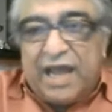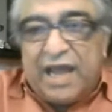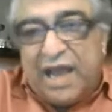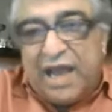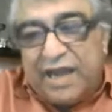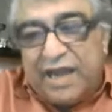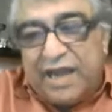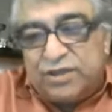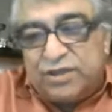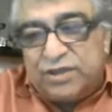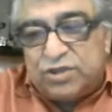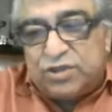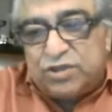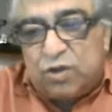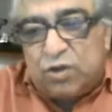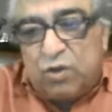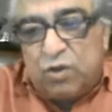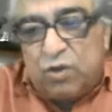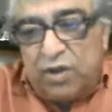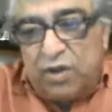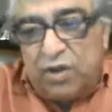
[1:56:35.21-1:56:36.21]
And
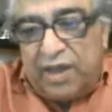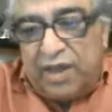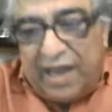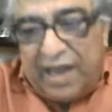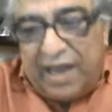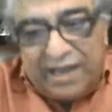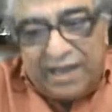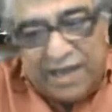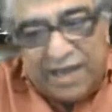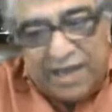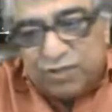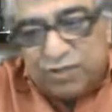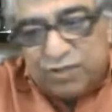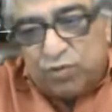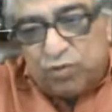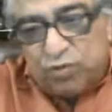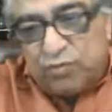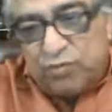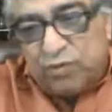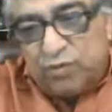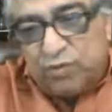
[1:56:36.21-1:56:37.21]
so, and that's
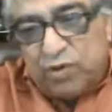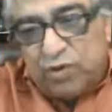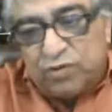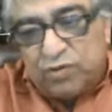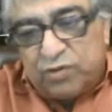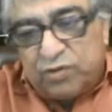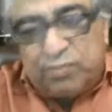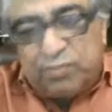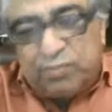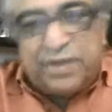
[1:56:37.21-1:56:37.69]
what we want to do.